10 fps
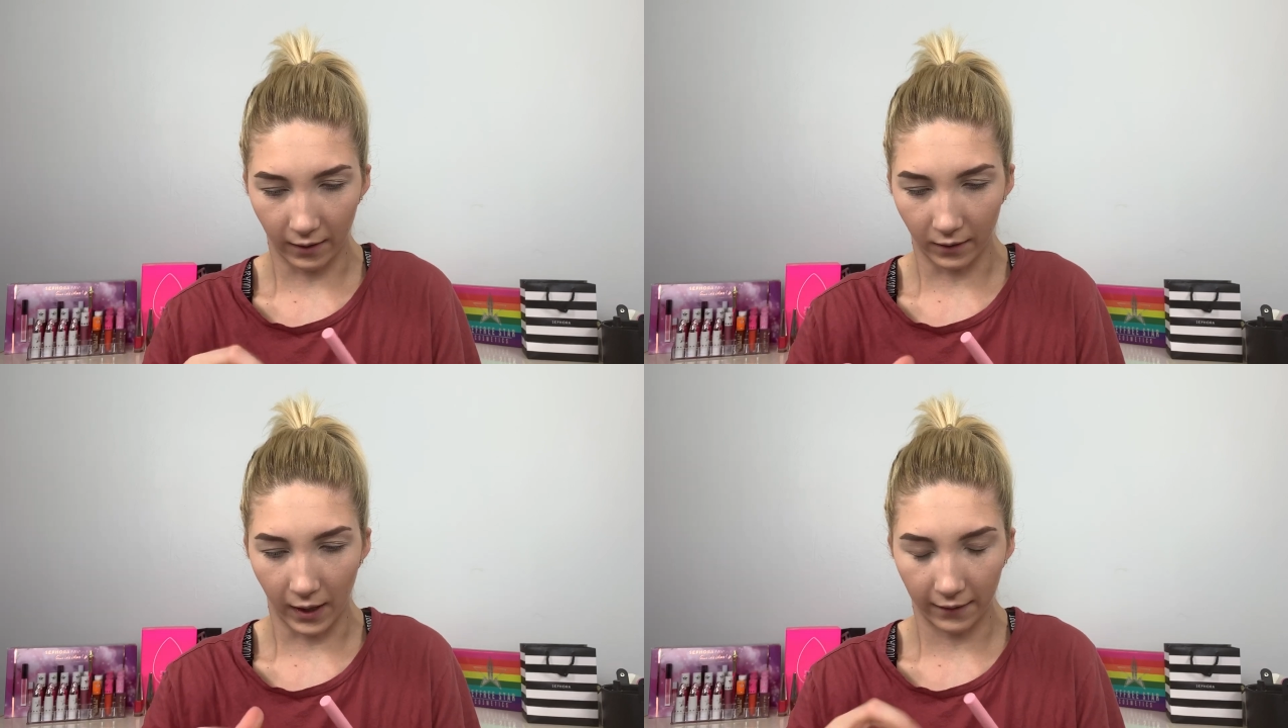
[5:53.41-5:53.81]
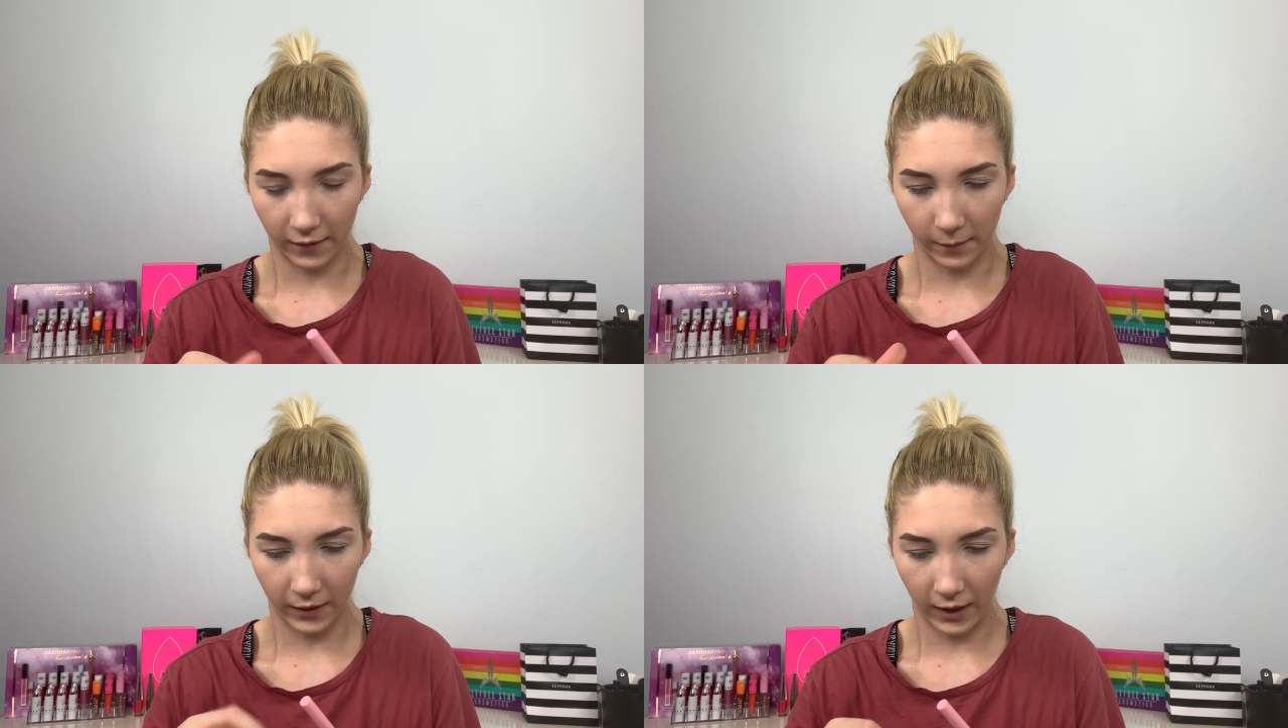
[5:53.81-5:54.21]
a lot
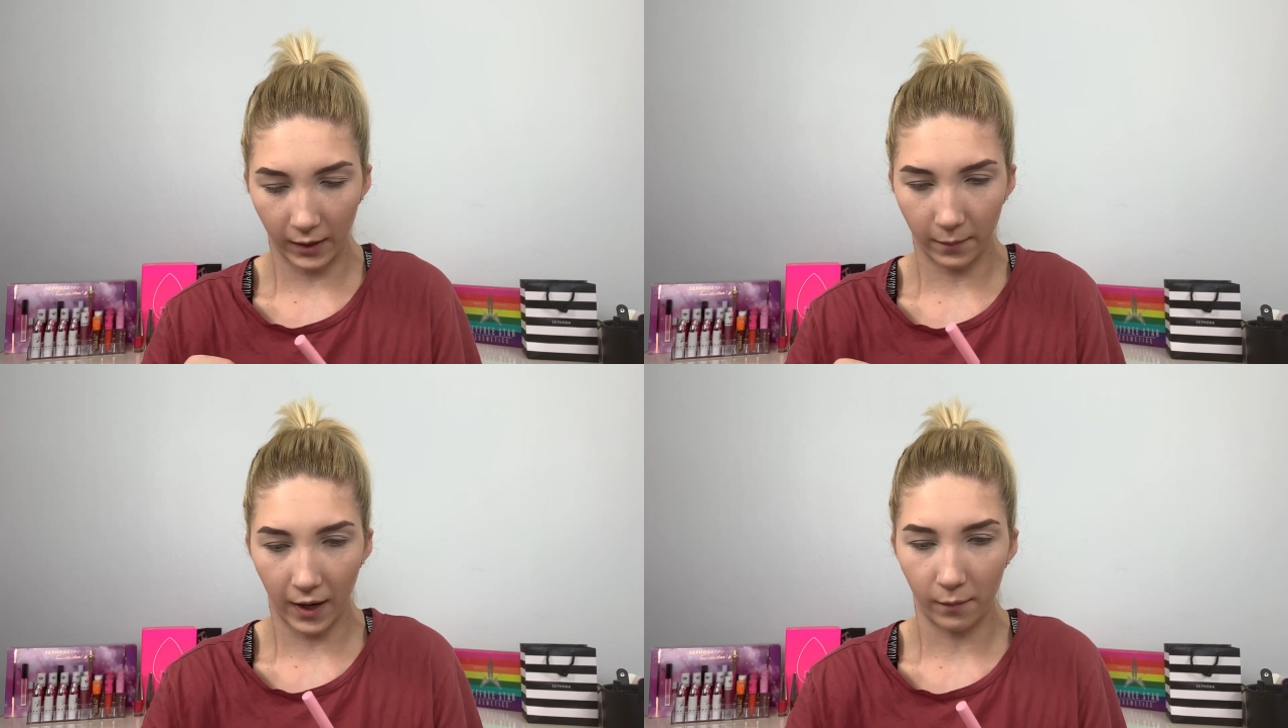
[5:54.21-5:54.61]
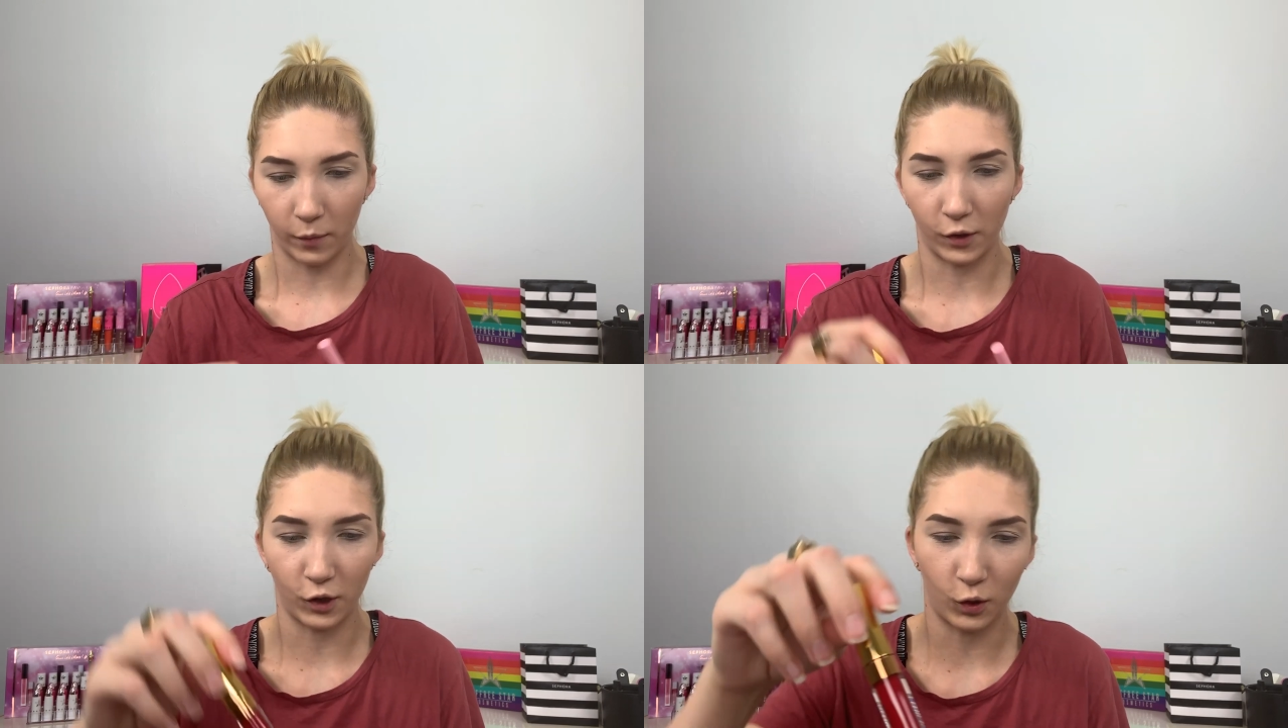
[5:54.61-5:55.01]
from ColourPop,
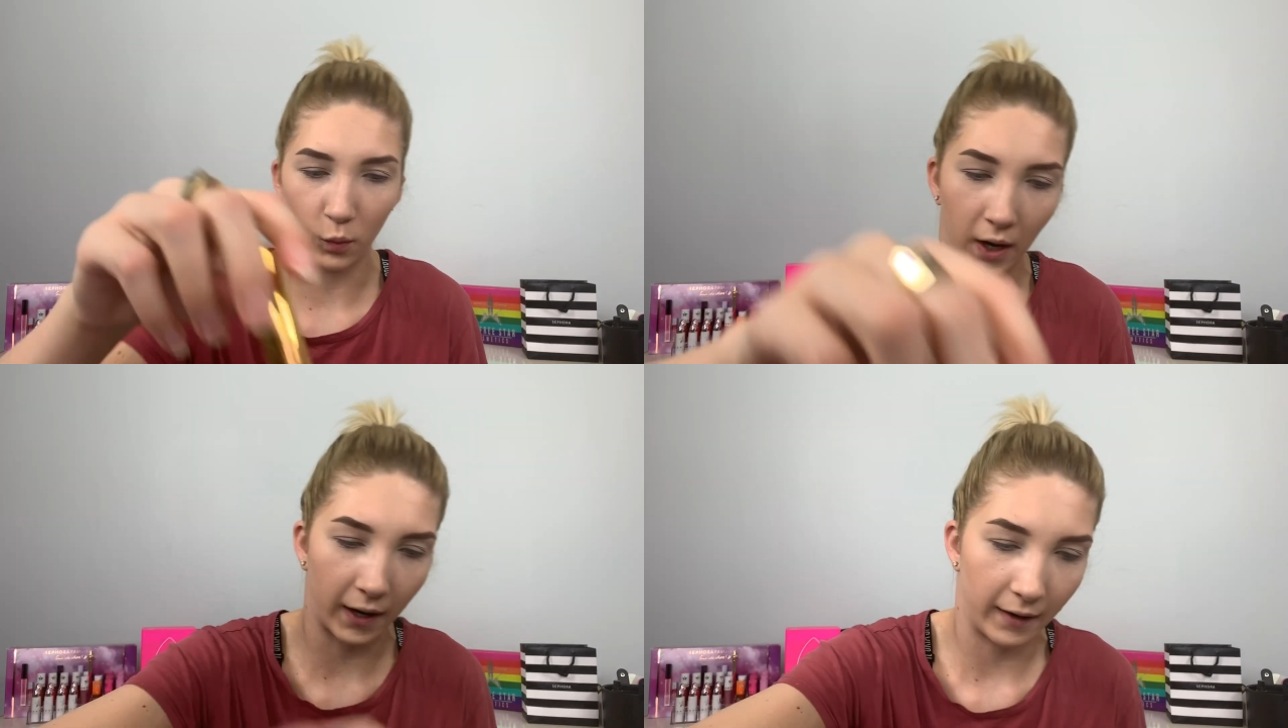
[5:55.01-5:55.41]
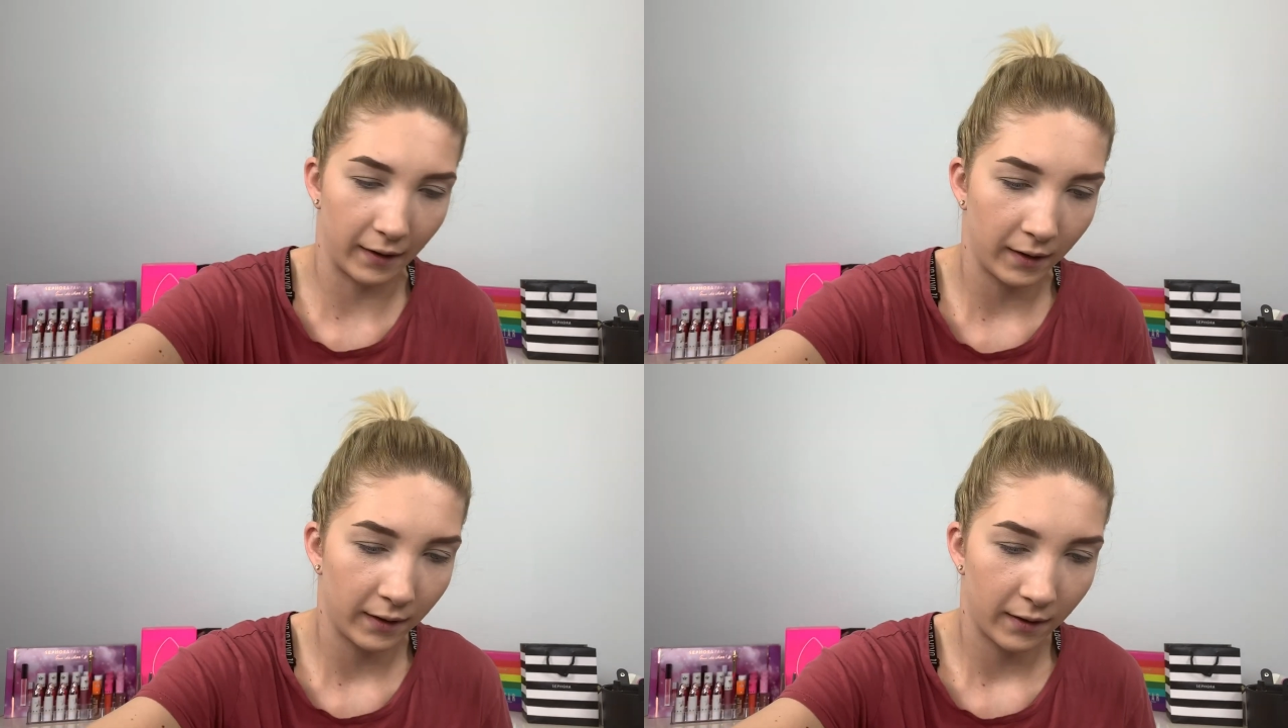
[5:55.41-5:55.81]
which is why